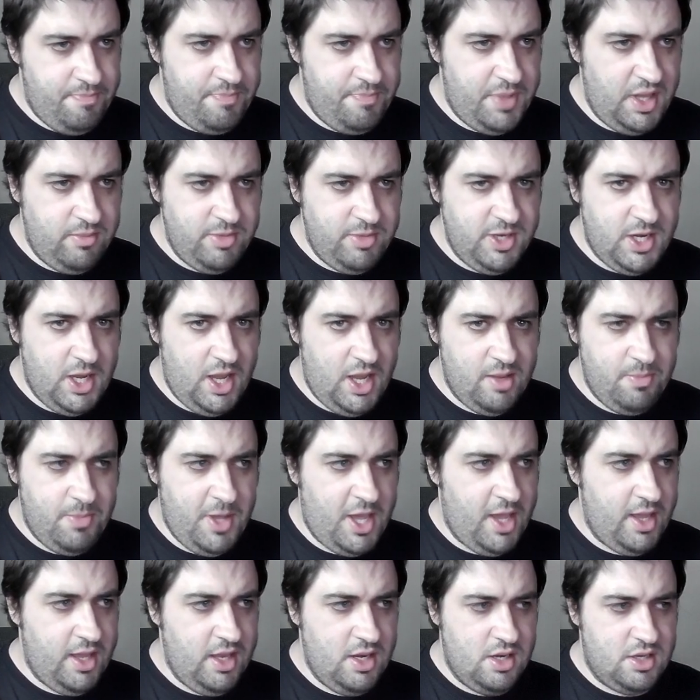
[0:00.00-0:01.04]
baby deck
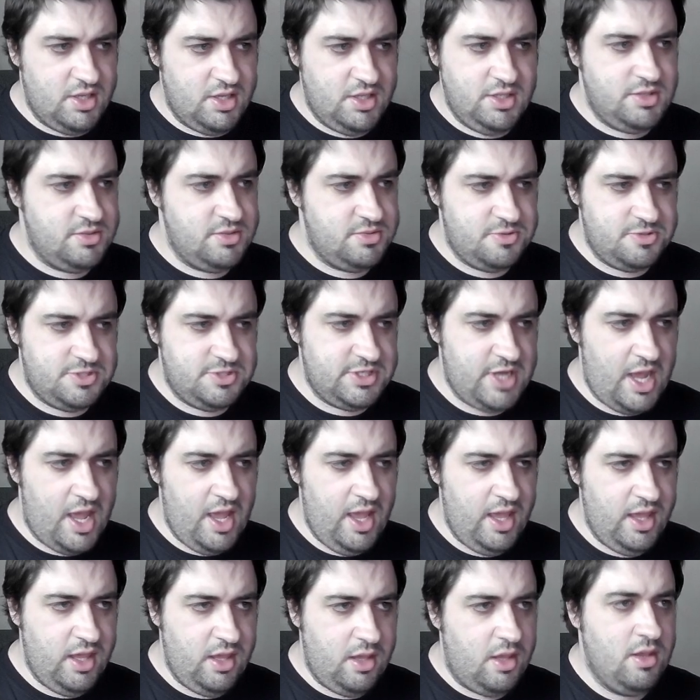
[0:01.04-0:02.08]
back in like set
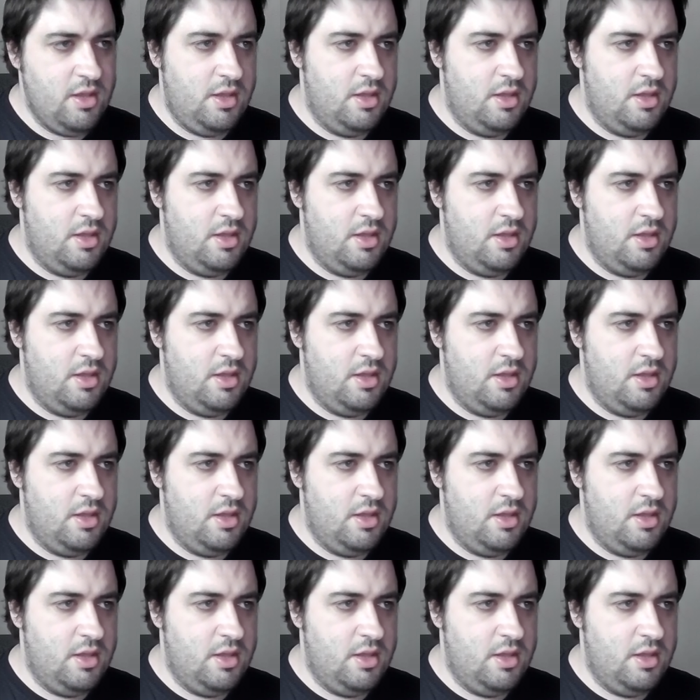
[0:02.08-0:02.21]
8,